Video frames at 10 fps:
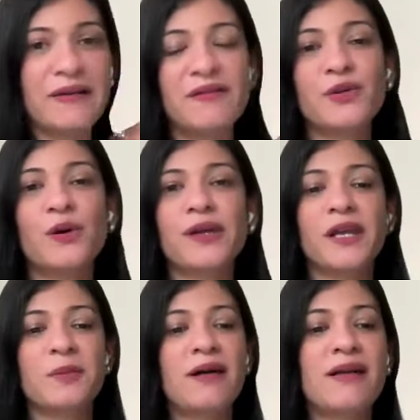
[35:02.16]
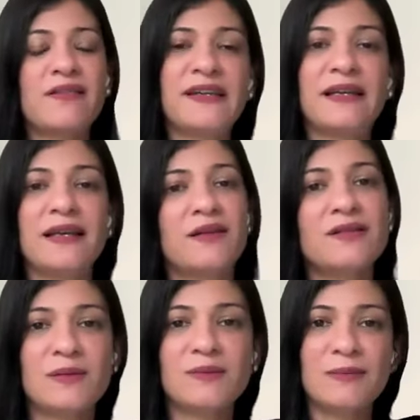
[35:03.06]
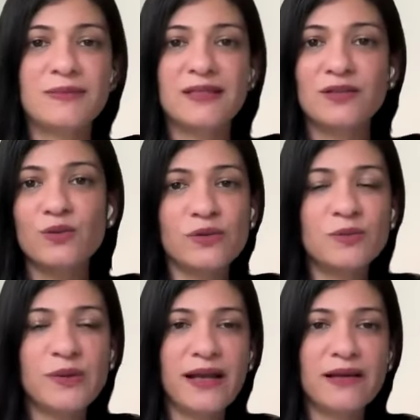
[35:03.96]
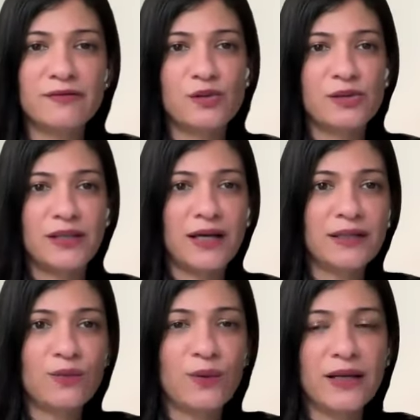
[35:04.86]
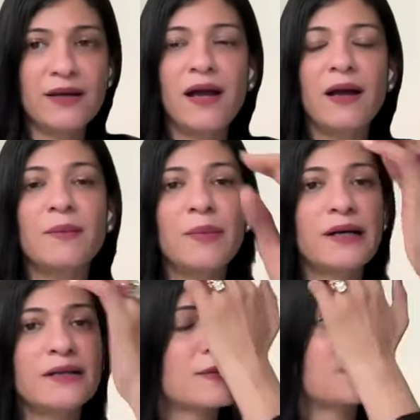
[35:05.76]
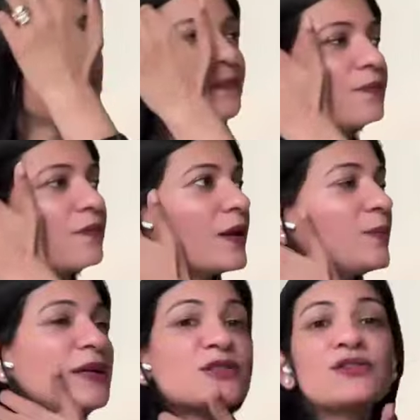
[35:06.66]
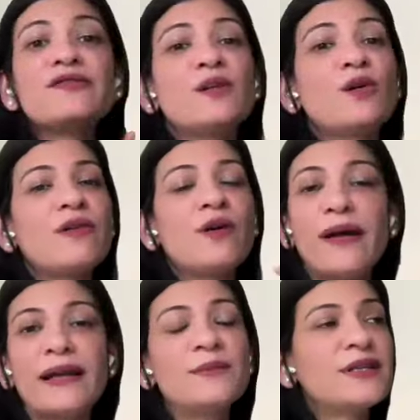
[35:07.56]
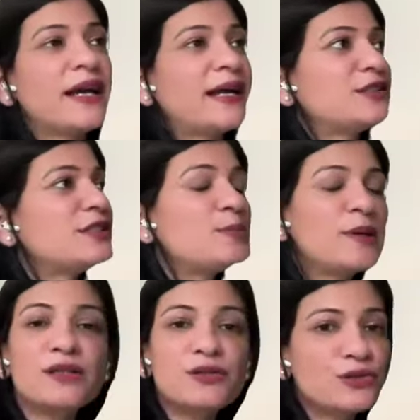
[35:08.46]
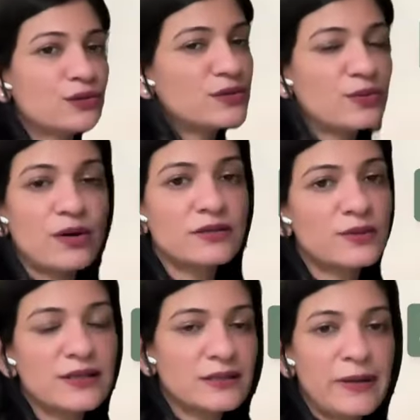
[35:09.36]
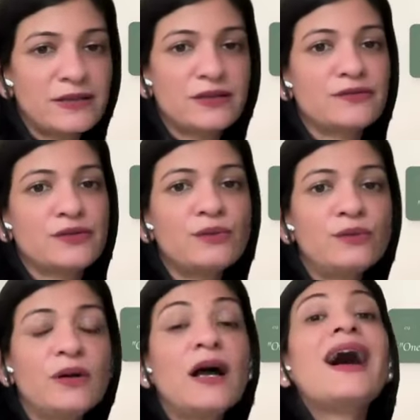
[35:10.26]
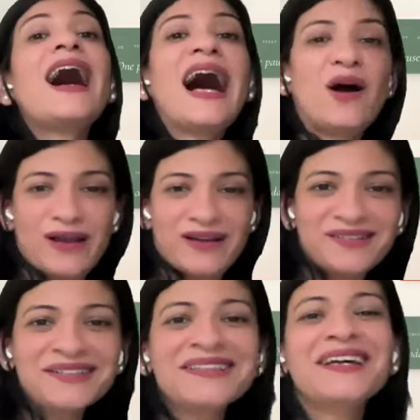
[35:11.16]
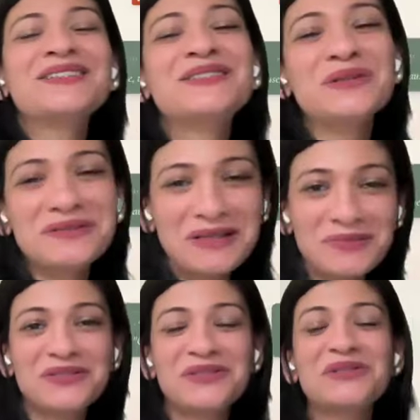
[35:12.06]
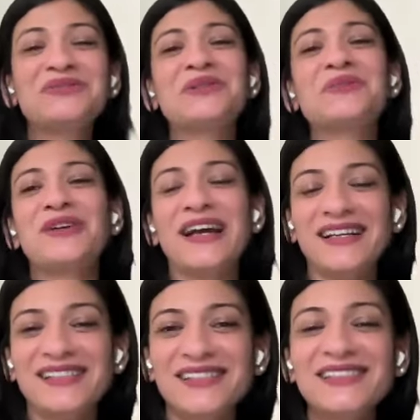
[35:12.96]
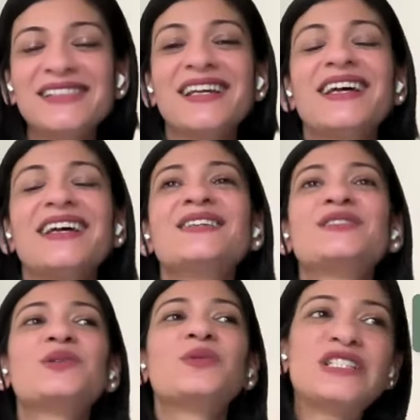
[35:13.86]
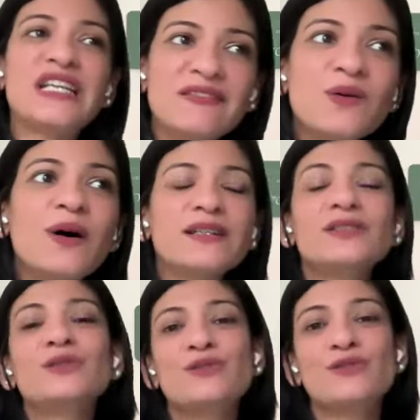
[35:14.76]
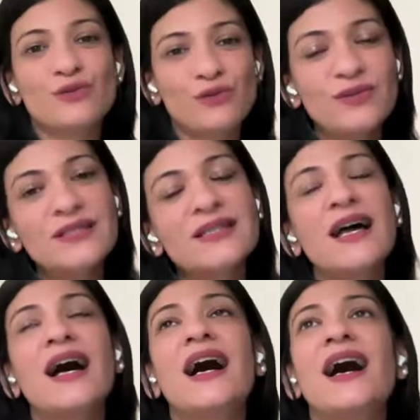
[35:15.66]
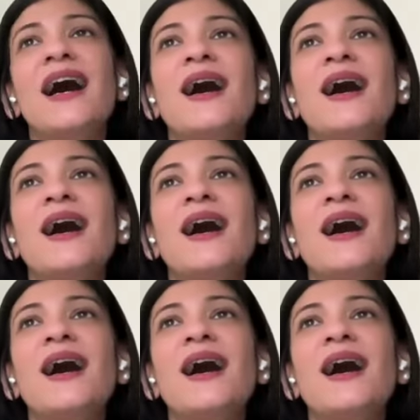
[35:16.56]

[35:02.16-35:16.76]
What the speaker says: whatever we're talking about, I feel like, sometimes this tool could be helpful or the other one, but please don't feel overwhelmed and just pick and choose what works best for you. However, there is no substitute for practice. So whichever one you choose,